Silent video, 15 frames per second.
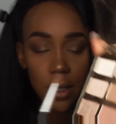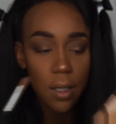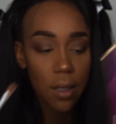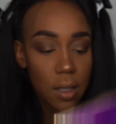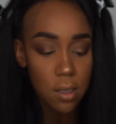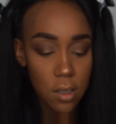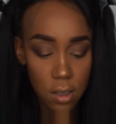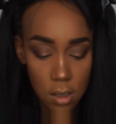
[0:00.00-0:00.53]

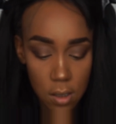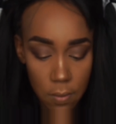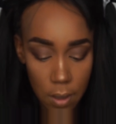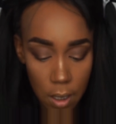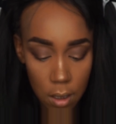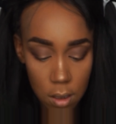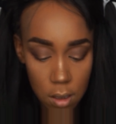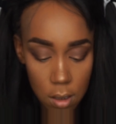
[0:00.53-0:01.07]
That's usually what
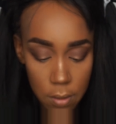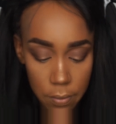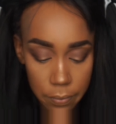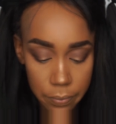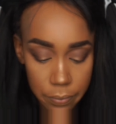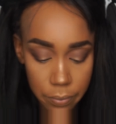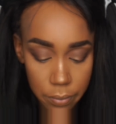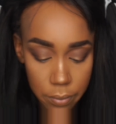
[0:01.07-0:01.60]
I do,
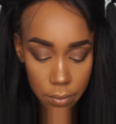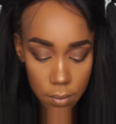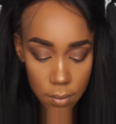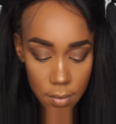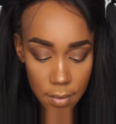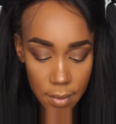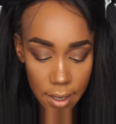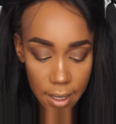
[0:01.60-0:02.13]

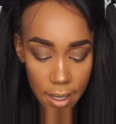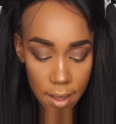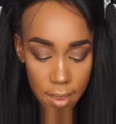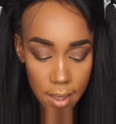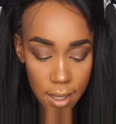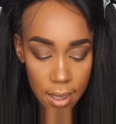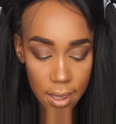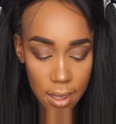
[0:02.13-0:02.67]
and I
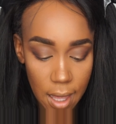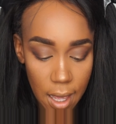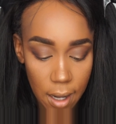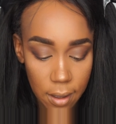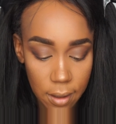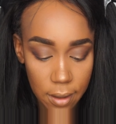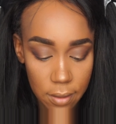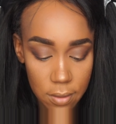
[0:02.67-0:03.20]
think that
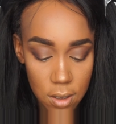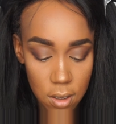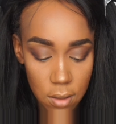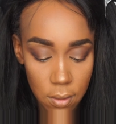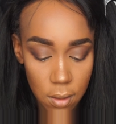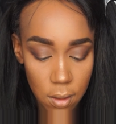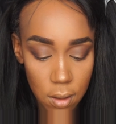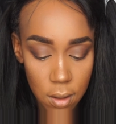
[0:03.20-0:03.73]
gives
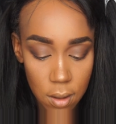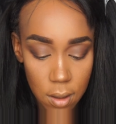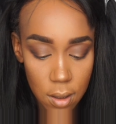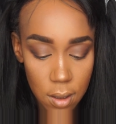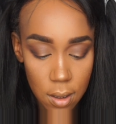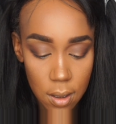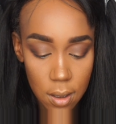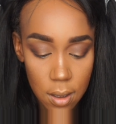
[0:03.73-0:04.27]
you a
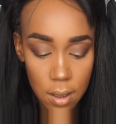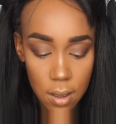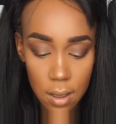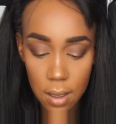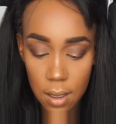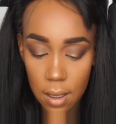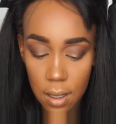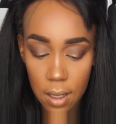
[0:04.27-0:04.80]

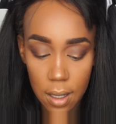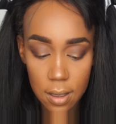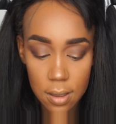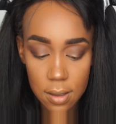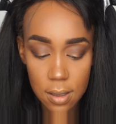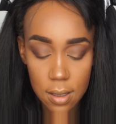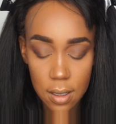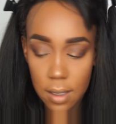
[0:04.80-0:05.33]

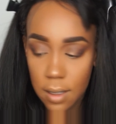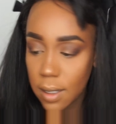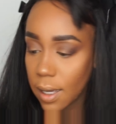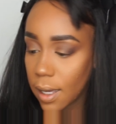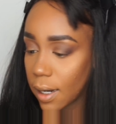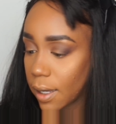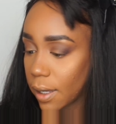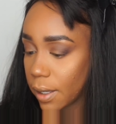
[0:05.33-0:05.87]
nice lid
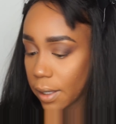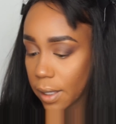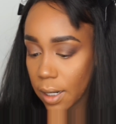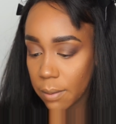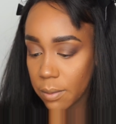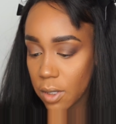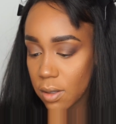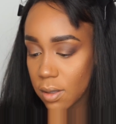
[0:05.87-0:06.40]
color. And
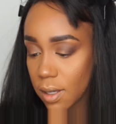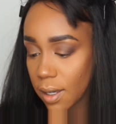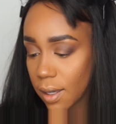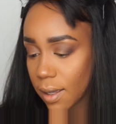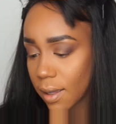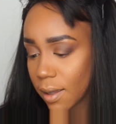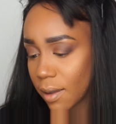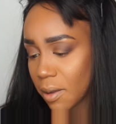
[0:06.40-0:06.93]
I'm using
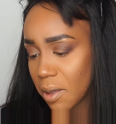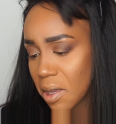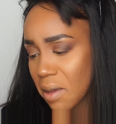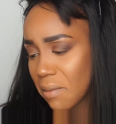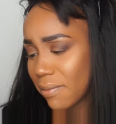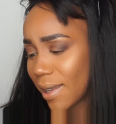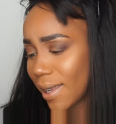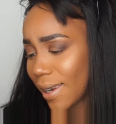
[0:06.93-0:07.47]
a
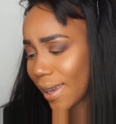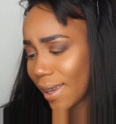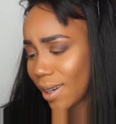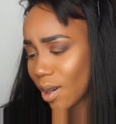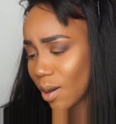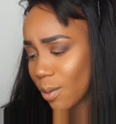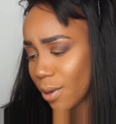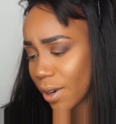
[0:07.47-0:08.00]

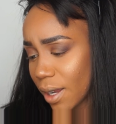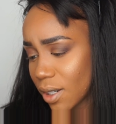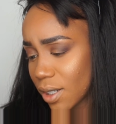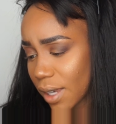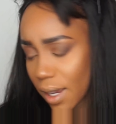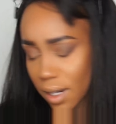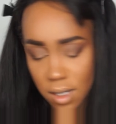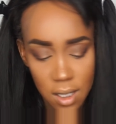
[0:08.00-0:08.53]
Palladio brush
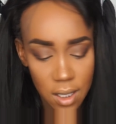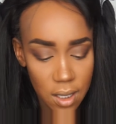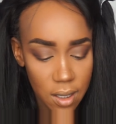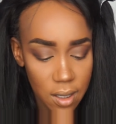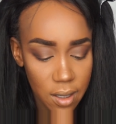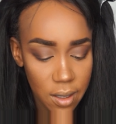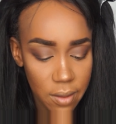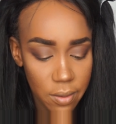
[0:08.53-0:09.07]
actually.
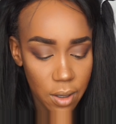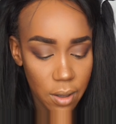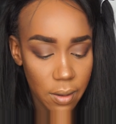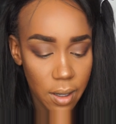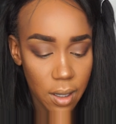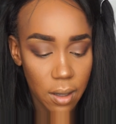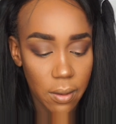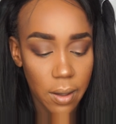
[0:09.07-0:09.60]
I have no
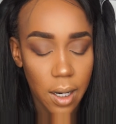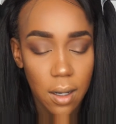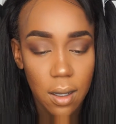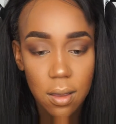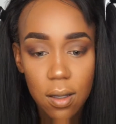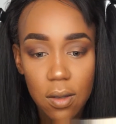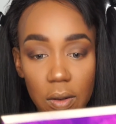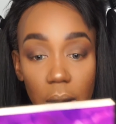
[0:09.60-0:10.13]
idea where I
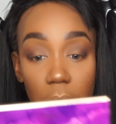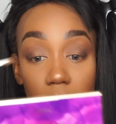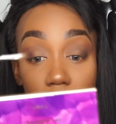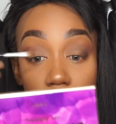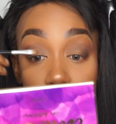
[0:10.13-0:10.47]
got this from.